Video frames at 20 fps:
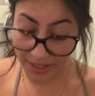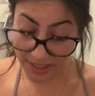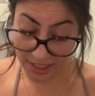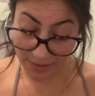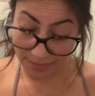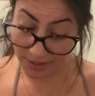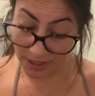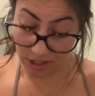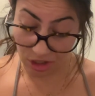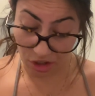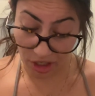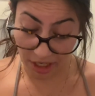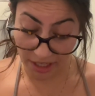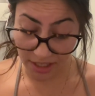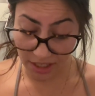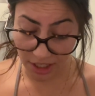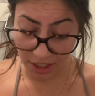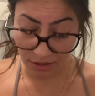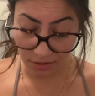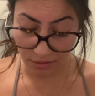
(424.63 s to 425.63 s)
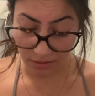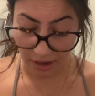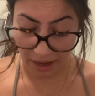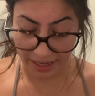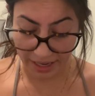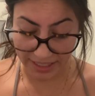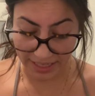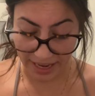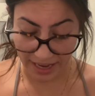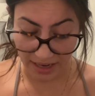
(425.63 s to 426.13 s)
seems to trust you, I
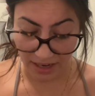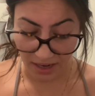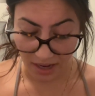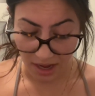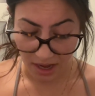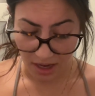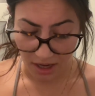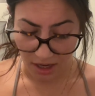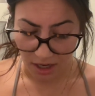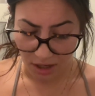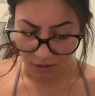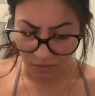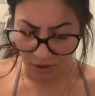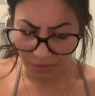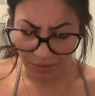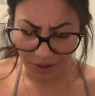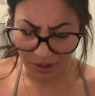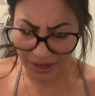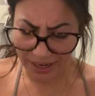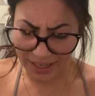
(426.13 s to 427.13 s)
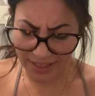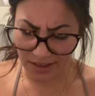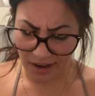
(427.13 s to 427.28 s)
said. What were you guys